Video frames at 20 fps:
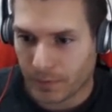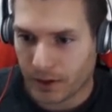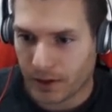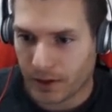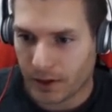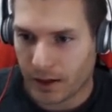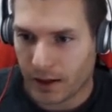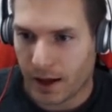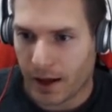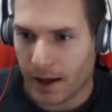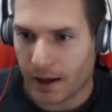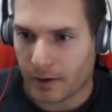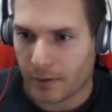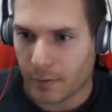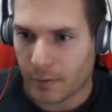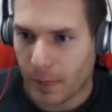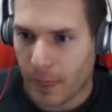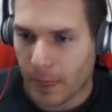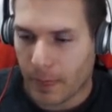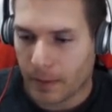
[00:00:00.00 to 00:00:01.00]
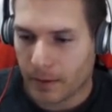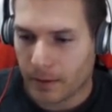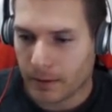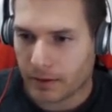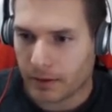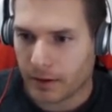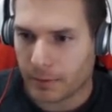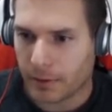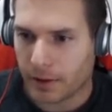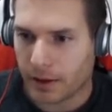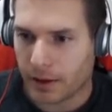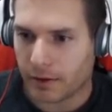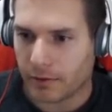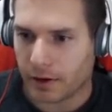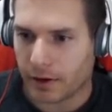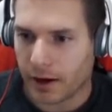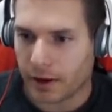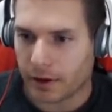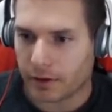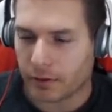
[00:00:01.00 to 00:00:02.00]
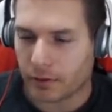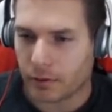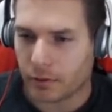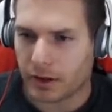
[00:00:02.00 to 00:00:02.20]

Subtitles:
Look at that. Give me that rank.